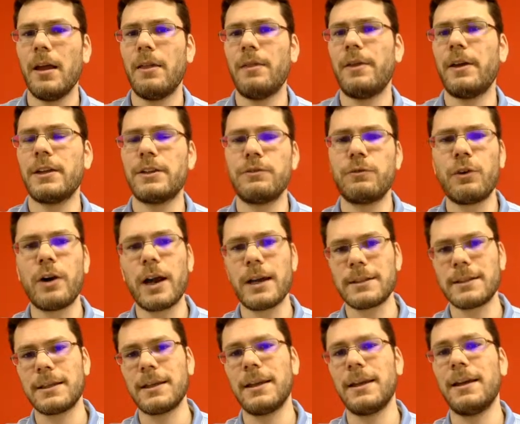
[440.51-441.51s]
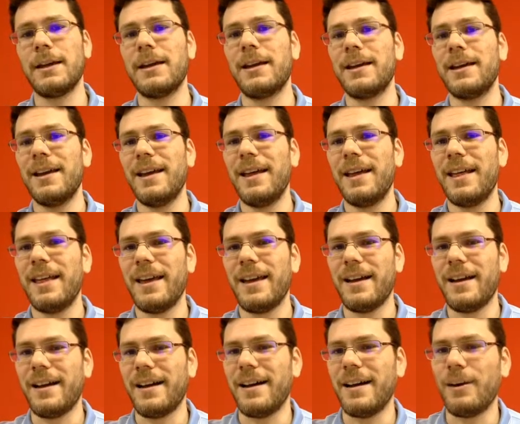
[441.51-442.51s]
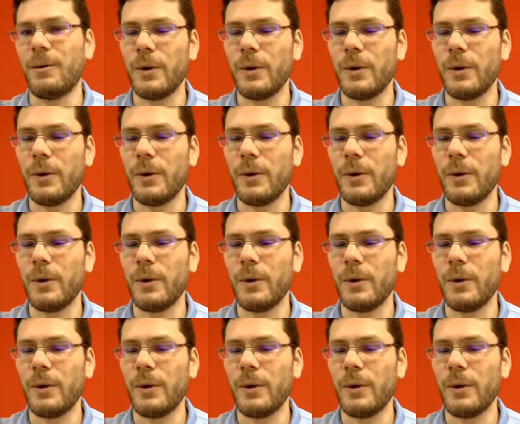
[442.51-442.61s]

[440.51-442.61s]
Thanks for asking. Uh,